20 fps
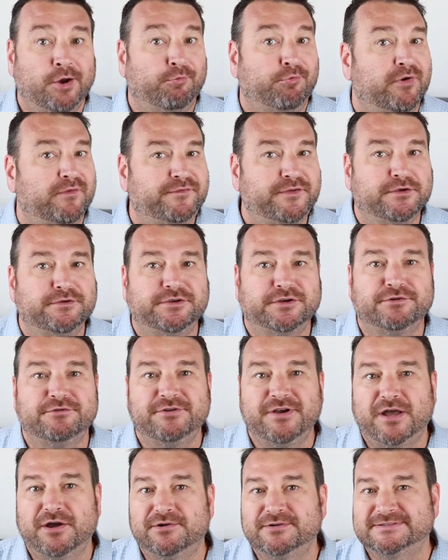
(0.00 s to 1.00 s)
Review your
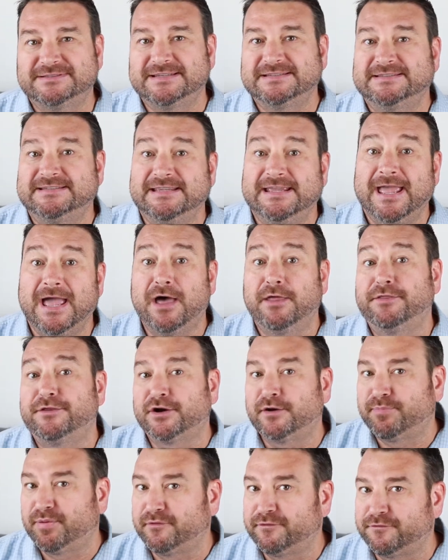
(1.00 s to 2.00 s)
notes to see how
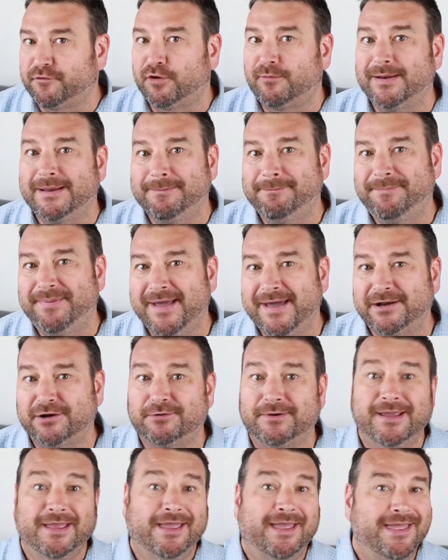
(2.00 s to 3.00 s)
they're performing
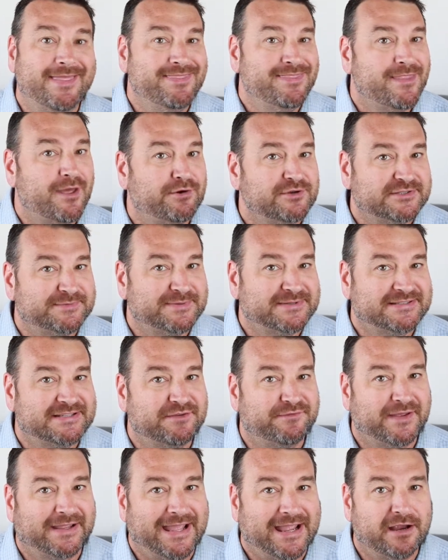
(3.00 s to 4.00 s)
better in those
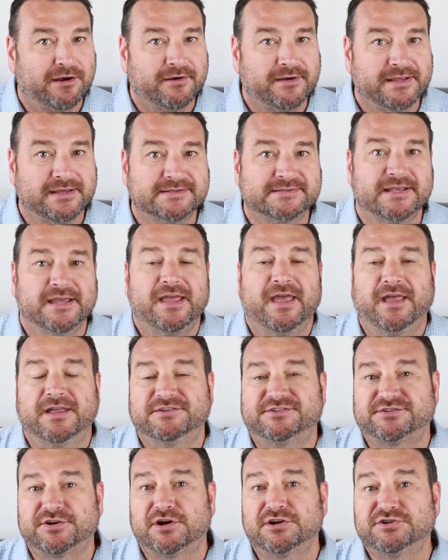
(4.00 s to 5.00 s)
specific areas
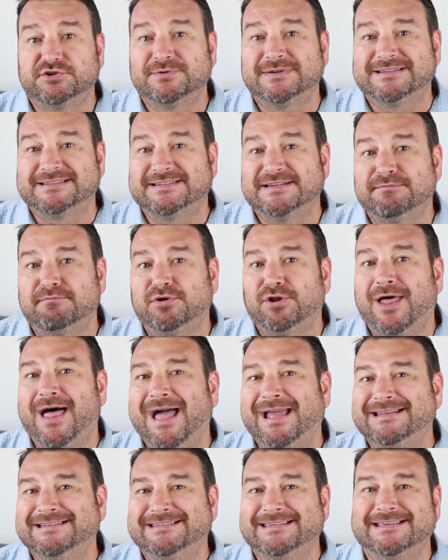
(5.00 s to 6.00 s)
and start to assemble
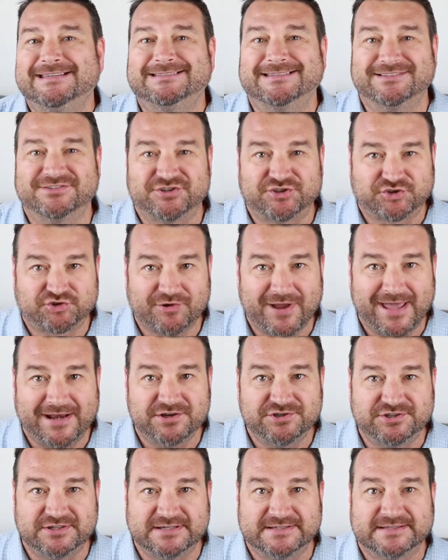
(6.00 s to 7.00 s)
ideas and
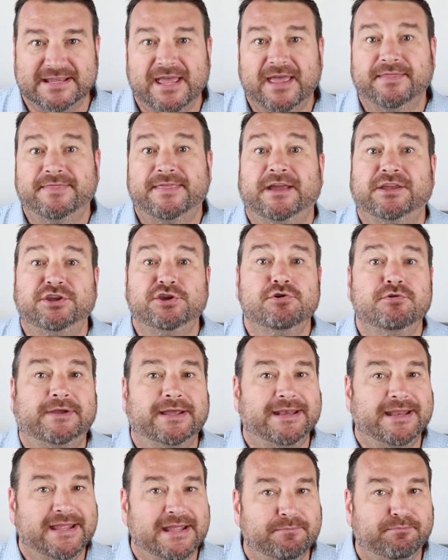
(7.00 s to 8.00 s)
strategies that you
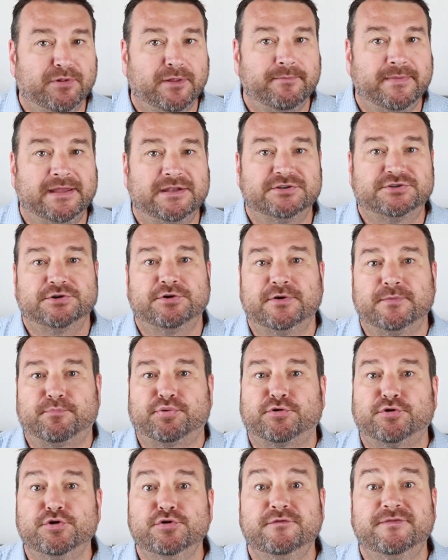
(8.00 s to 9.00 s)
can implement to
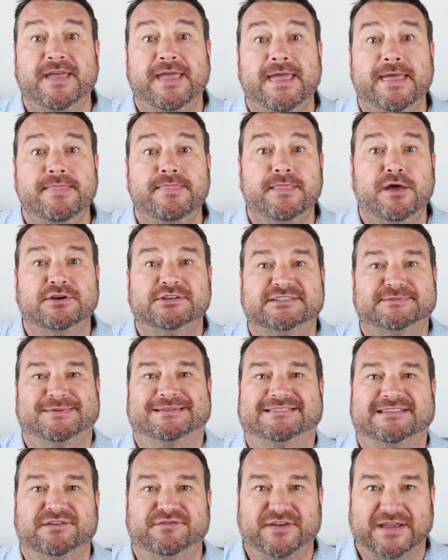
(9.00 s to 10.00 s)
improve in those
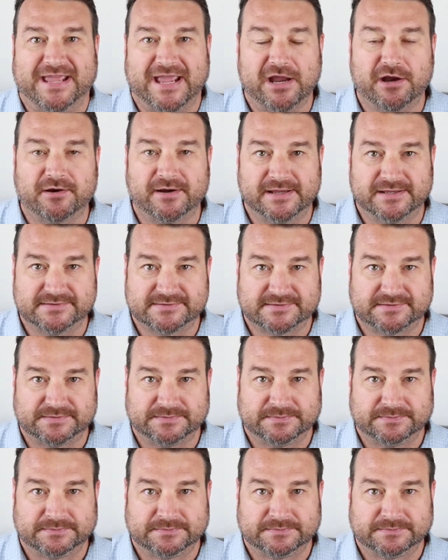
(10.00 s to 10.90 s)
specific areas.